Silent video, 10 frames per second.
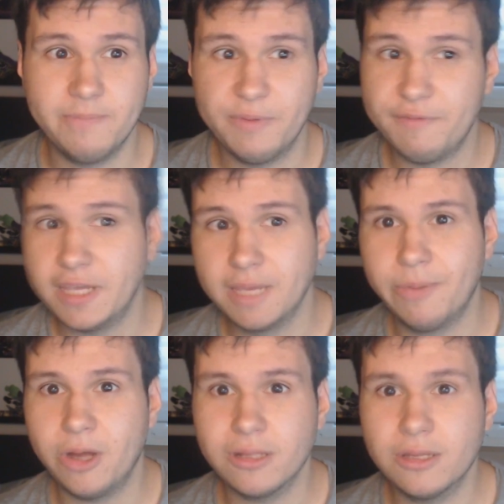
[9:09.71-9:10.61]

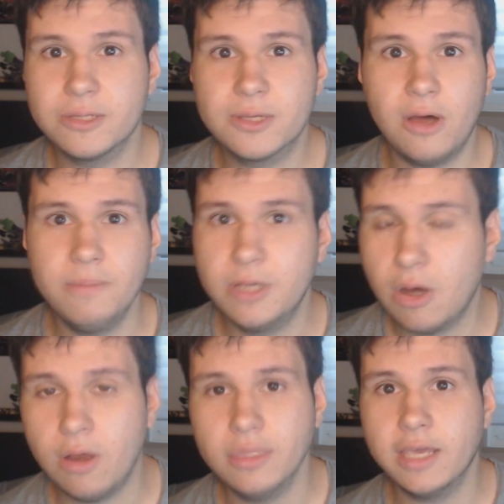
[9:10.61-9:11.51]
thinkingbottle.com, go
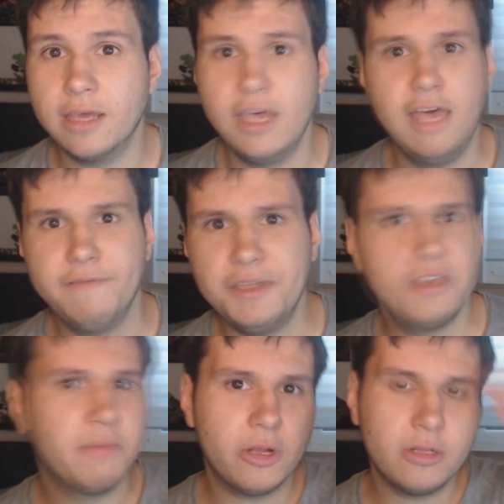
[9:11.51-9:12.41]
on there,
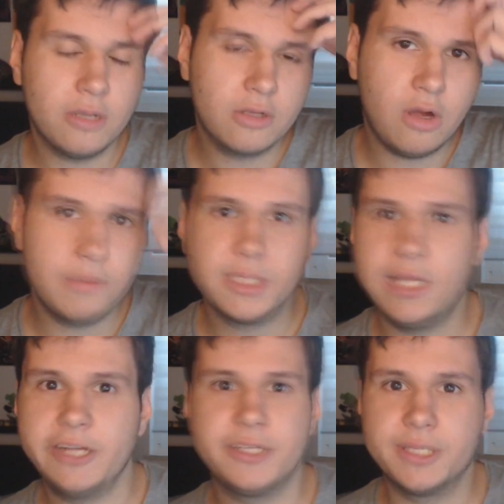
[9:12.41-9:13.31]

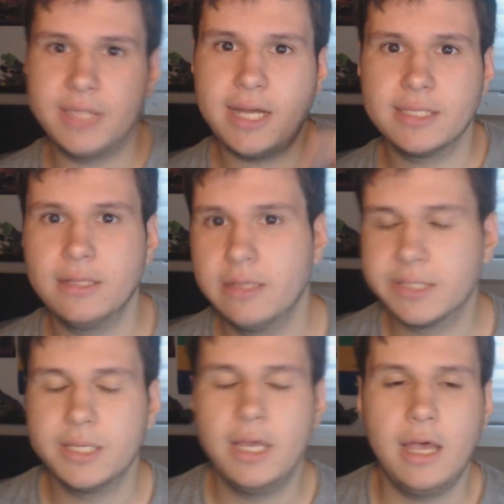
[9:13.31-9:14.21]
thinkingbottle.com/disastles,
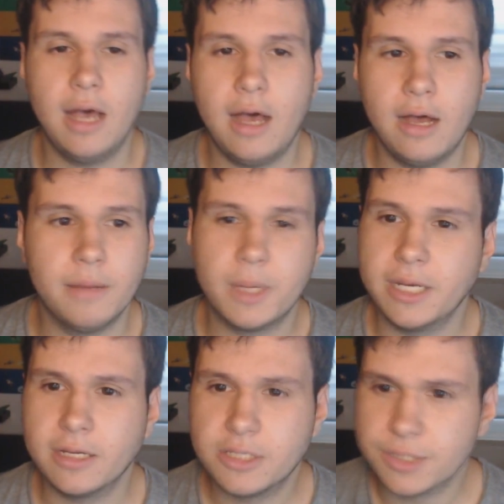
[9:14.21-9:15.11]
and
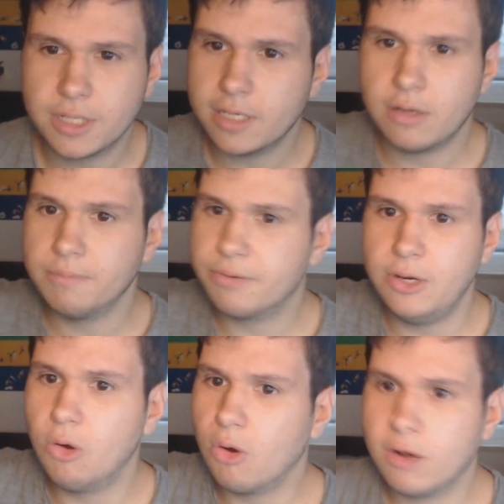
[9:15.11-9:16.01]
then just click on
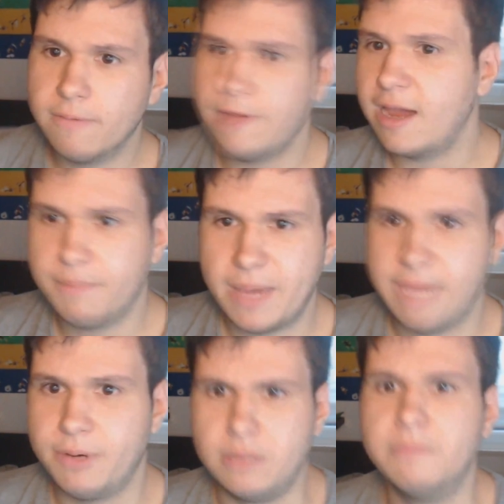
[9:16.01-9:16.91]
pre-order via
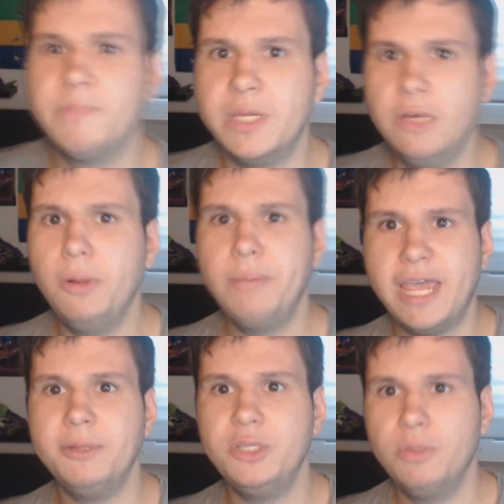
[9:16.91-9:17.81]
PayPal. And you will be
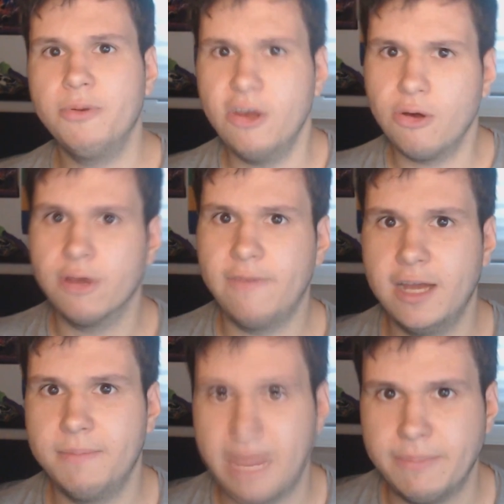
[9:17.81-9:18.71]
able to pre-order via
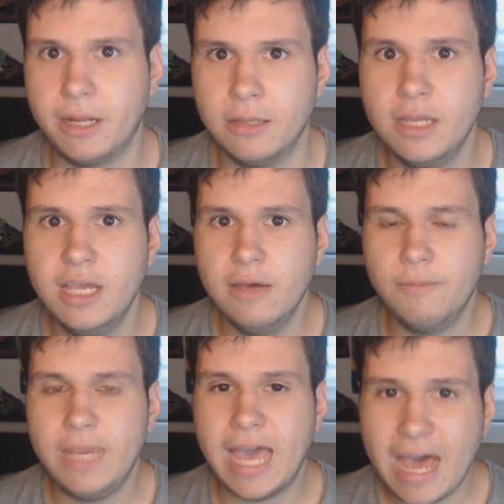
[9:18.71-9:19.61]
PayPal.
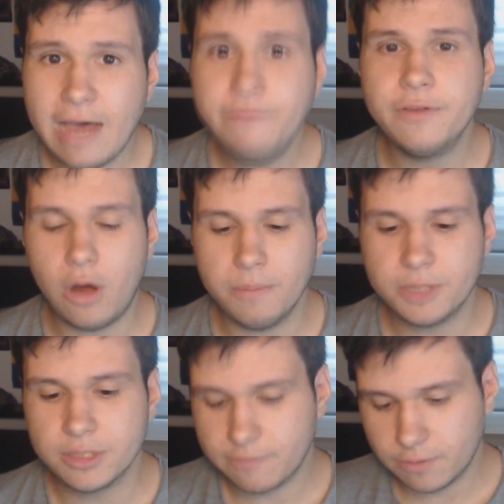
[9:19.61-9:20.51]
We have the
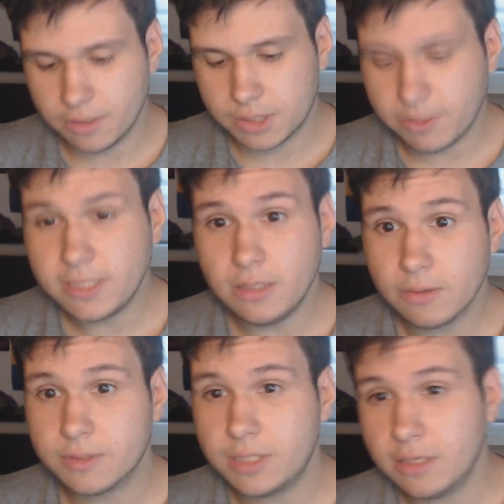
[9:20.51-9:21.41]
options for the €20
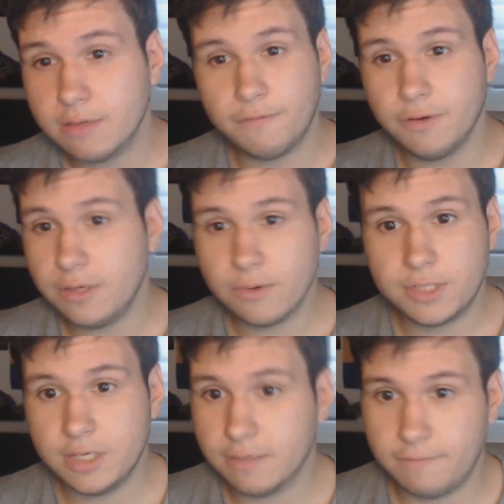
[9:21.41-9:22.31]
tier, the €30
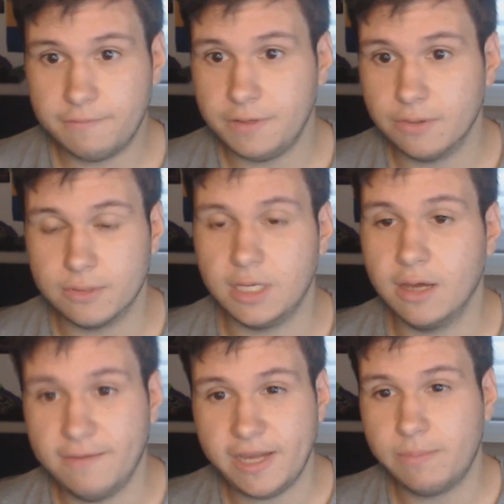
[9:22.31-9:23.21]
tier, and the €50 tier
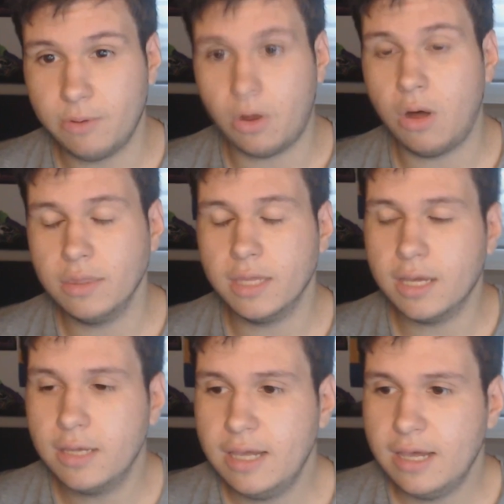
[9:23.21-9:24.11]
available on there.
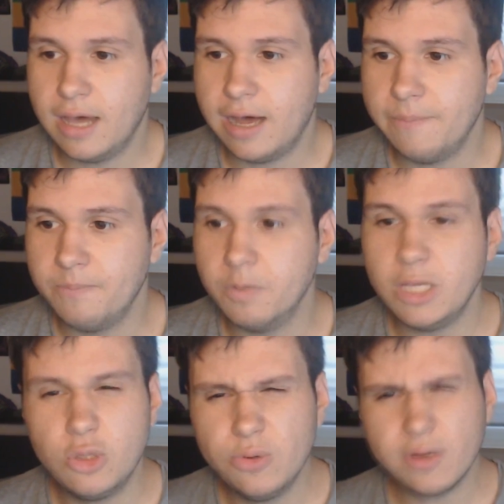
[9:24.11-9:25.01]
We
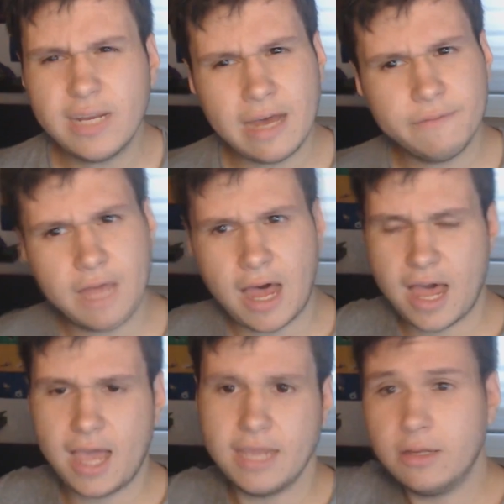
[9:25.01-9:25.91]
do not have the
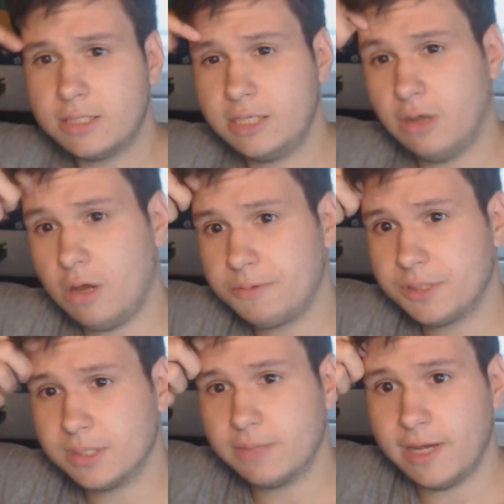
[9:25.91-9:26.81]
higher tier
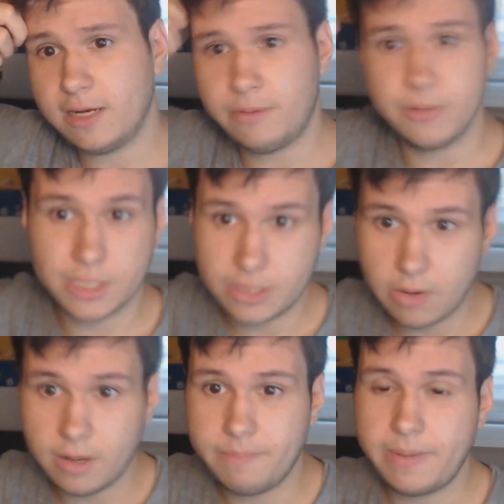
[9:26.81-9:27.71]
options available.
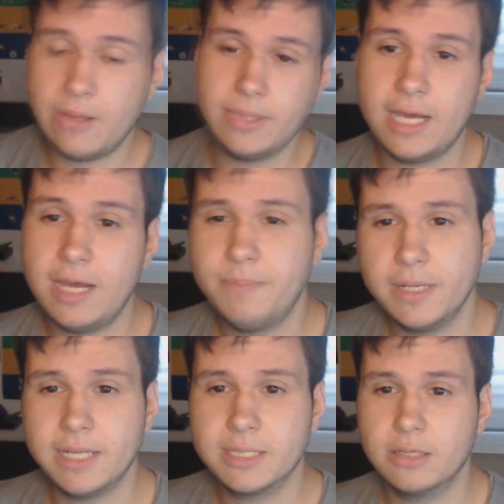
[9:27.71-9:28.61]
Sorry about that, but
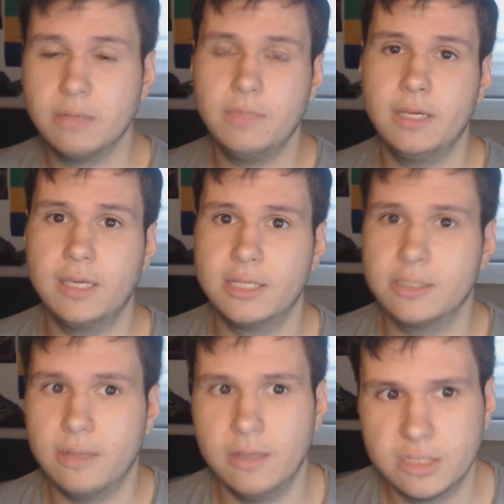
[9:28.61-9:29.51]
that's going to be a
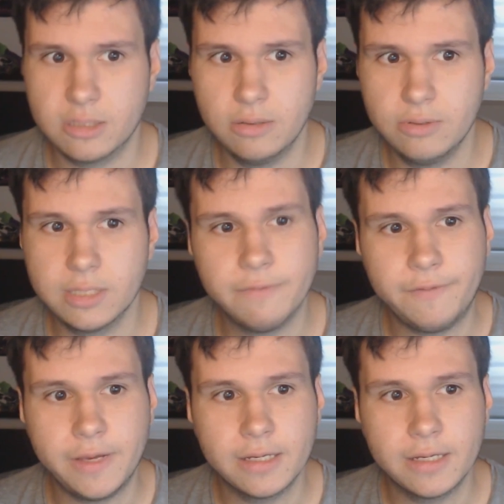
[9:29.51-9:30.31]
Kickstarter exclusive thing.